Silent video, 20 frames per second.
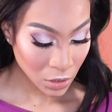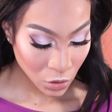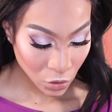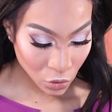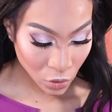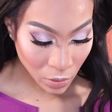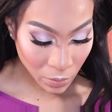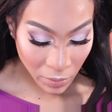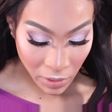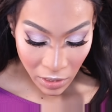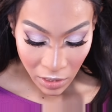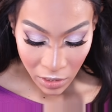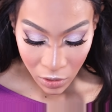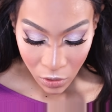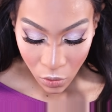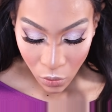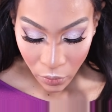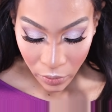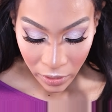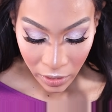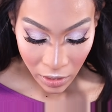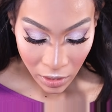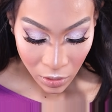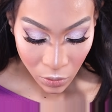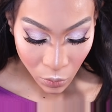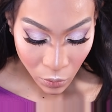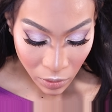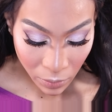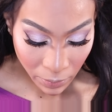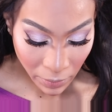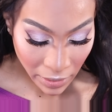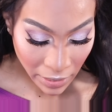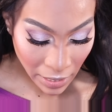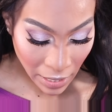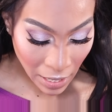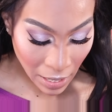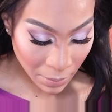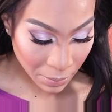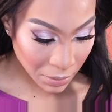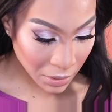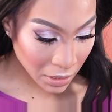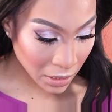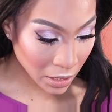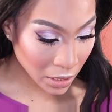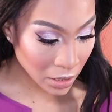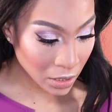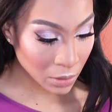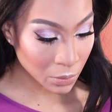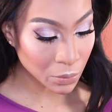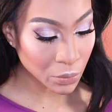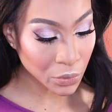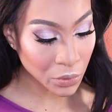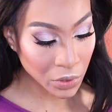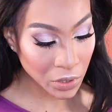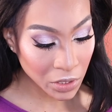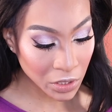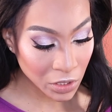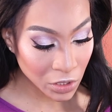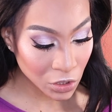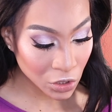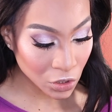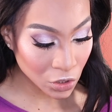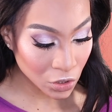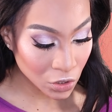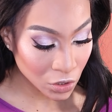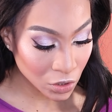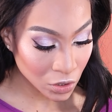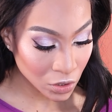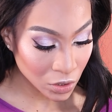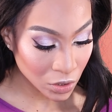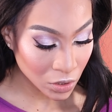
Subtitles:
So I'm gonna go in with my applicator brush